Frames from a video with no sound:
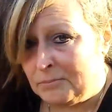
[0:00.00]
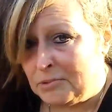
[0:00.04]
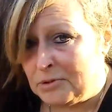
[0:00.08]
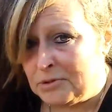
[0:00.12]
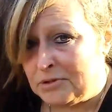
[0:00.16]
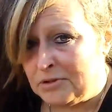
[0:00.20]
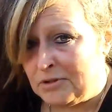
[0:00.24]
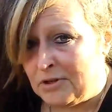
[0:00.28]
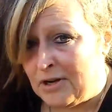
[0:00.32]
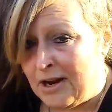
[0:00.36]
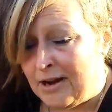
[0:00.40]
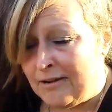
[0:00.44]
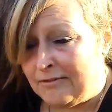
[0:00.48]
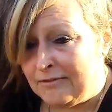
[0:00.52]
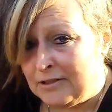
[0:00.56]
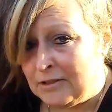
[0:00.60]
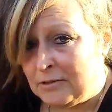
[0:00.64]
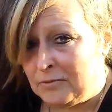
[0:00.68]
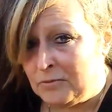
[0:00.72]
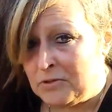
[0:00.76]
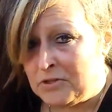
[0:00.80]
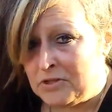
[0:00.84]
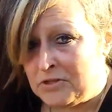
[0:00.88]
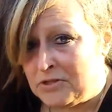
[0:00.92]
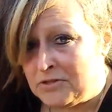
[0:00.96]

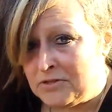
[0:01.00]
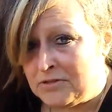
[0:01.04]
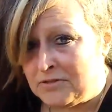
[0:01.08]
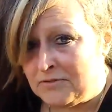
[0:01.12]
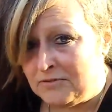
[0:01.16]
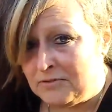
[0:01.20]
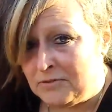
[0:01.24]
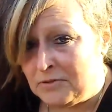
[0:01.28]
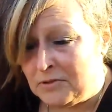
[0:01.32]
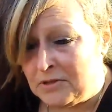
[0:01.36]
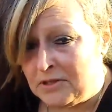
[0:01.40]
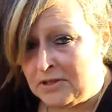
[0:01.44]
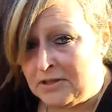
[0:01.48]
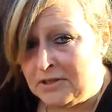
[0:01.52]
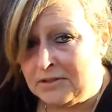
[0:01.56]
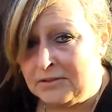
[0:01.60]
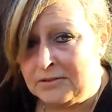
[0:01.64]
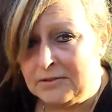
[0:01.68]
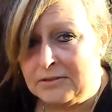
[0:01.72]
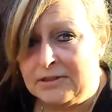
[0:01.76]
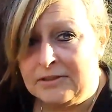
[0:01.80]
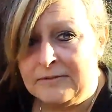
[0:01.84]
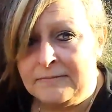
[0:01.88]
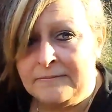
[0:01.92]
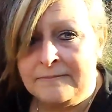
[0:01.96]
bushcrafting, which is the
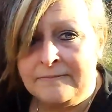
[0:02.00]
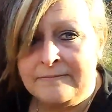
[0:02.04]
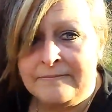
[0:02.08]
400.